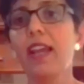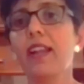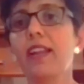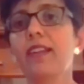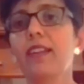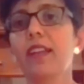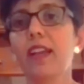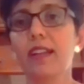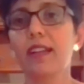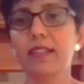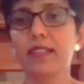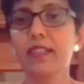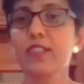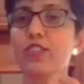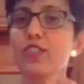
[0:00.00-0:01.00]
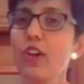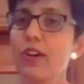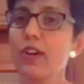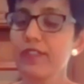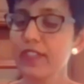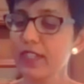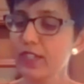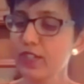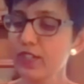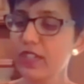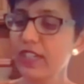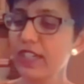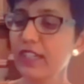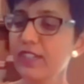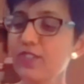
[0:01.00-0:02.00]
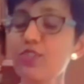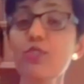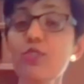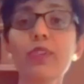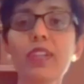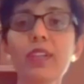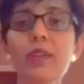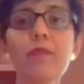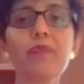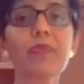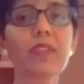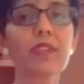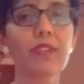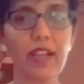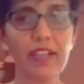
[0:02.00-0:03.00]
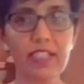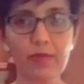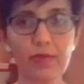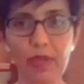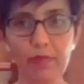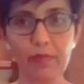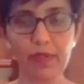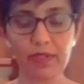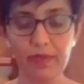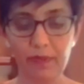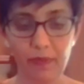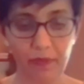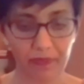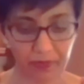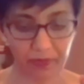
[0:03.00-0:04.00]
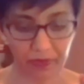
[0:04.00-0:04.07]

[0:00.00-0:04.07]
and the soft little chewy rice paper